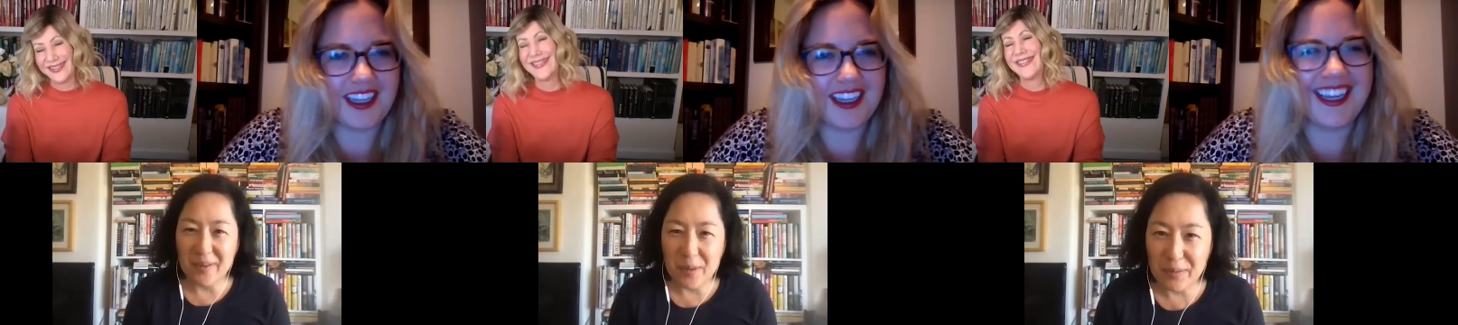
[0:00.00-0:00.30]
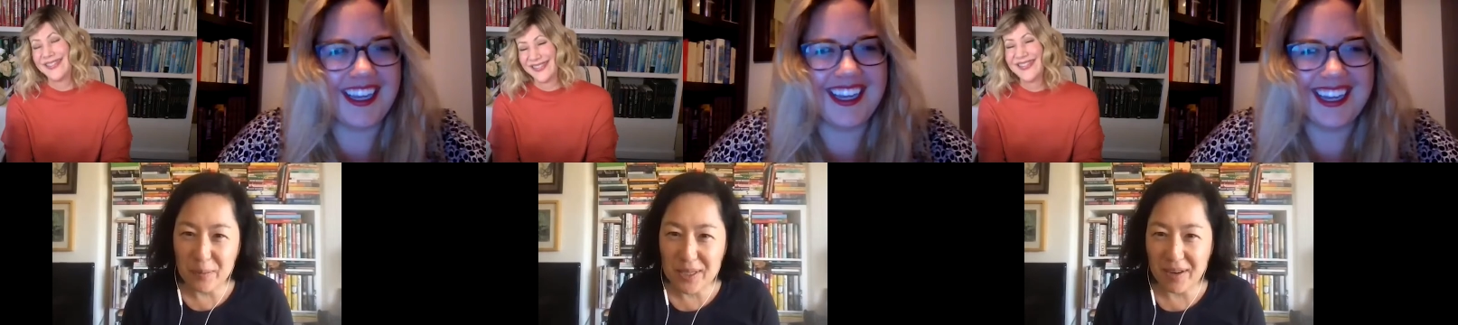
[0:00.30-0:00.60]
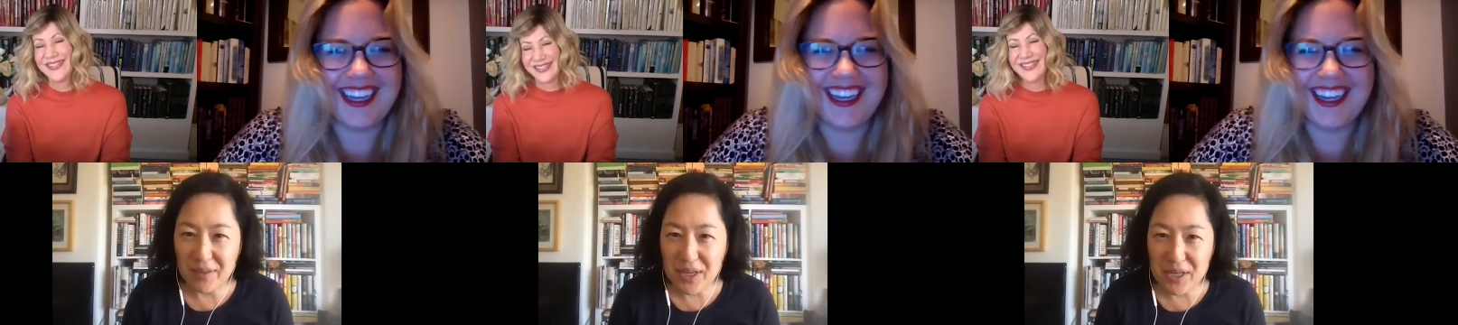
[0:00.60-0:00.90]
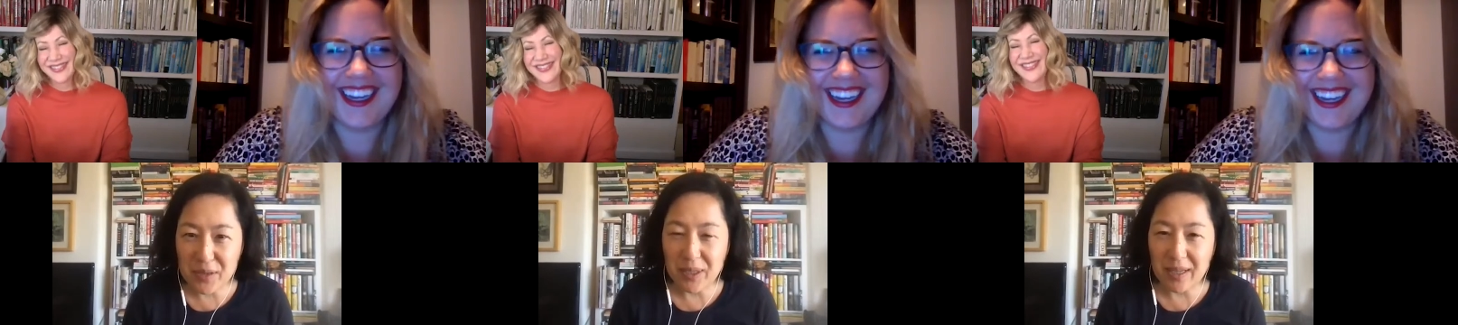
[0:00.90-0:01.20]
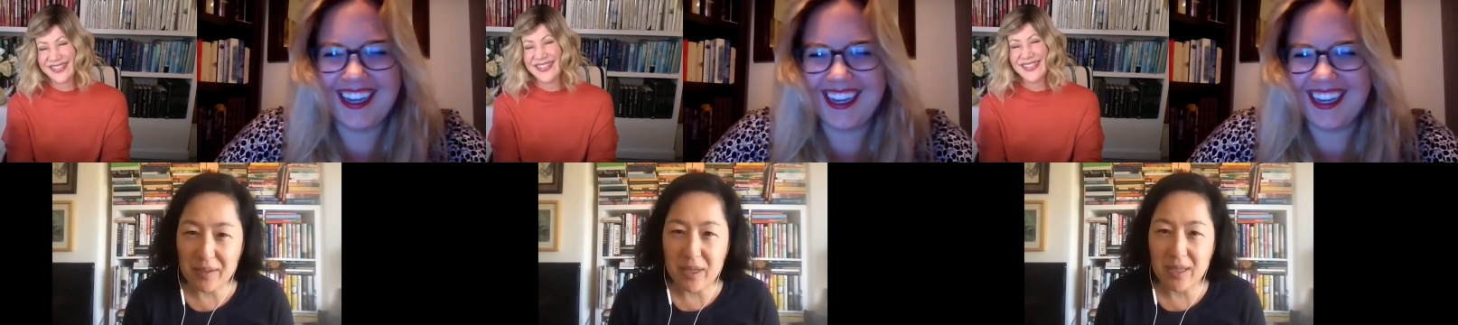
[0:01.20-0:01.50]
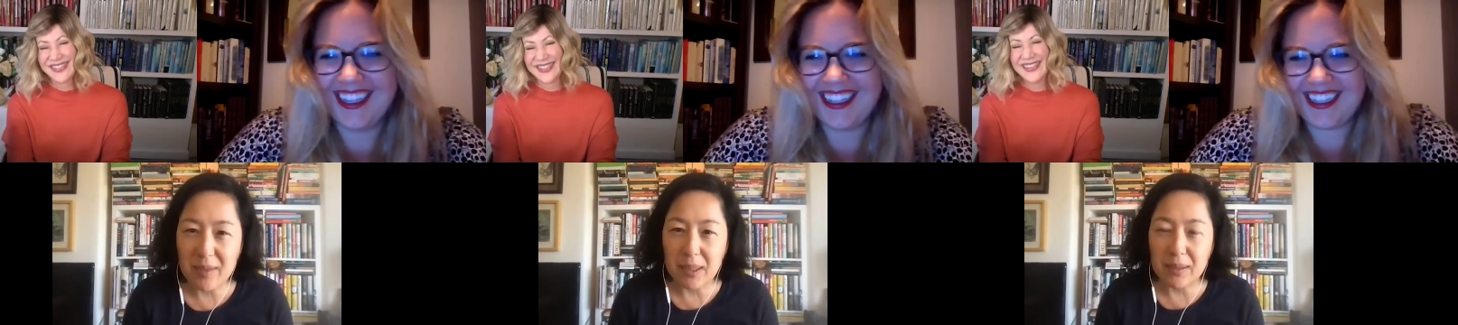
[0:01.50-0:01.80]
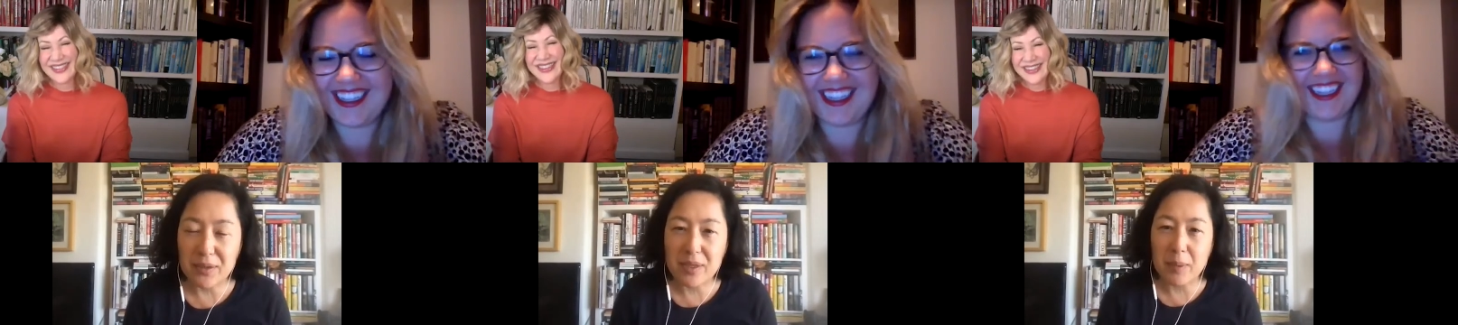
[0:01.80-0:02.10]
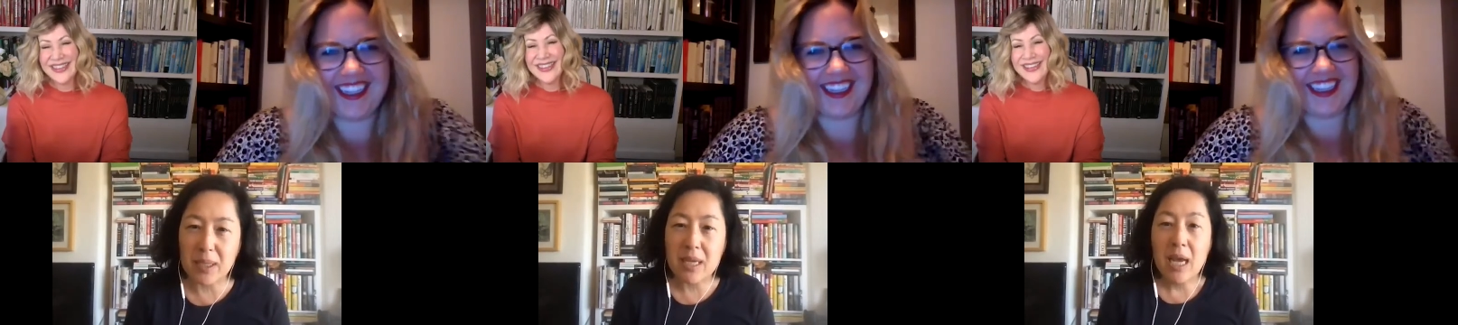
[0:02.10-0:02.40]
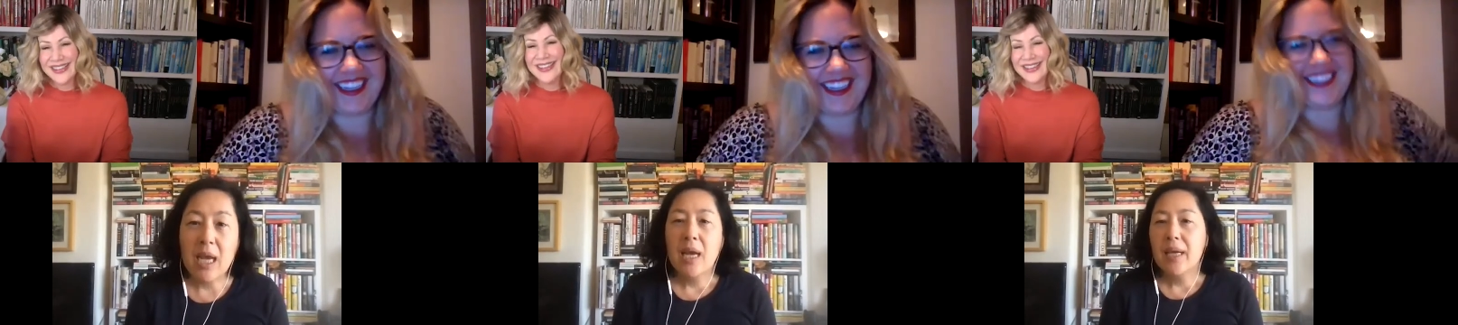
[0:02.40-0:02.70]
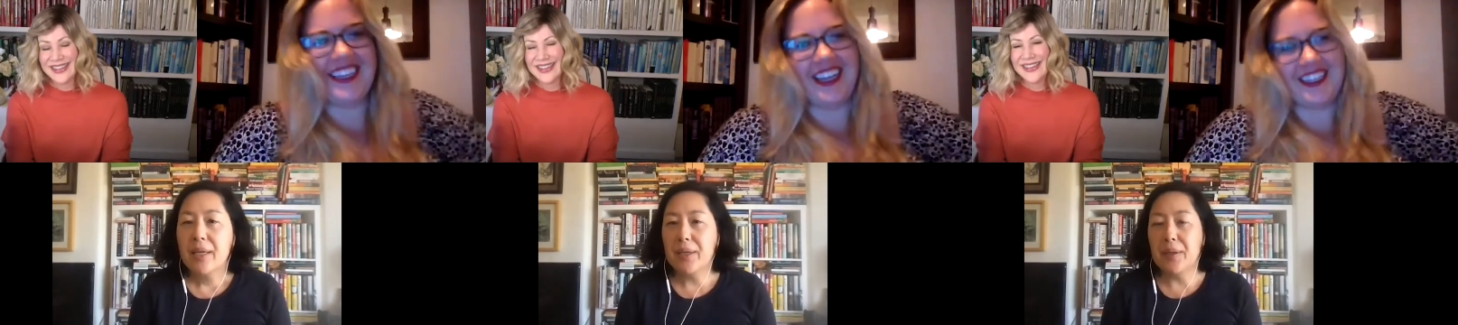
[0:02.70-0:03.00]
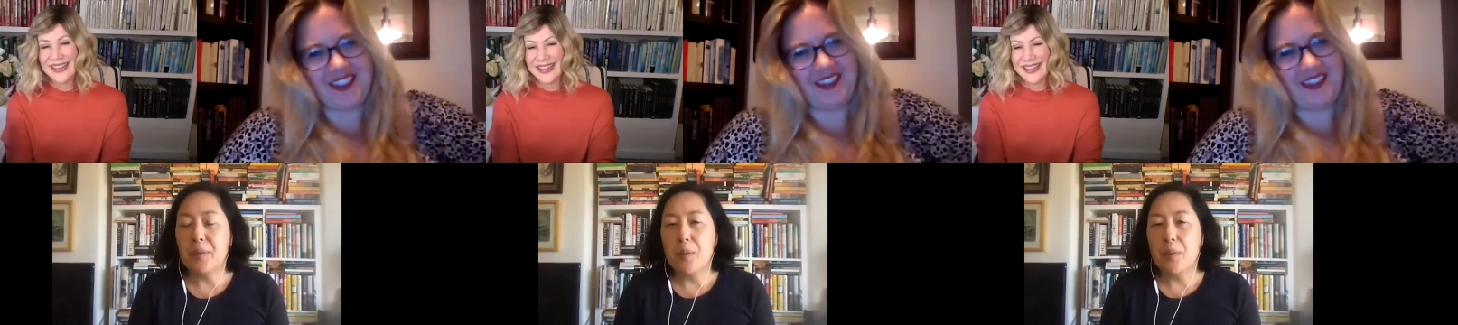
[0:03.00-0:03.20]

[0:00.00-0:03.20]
Speaker 1: away from this conversation without talking about Lucy because, you yes.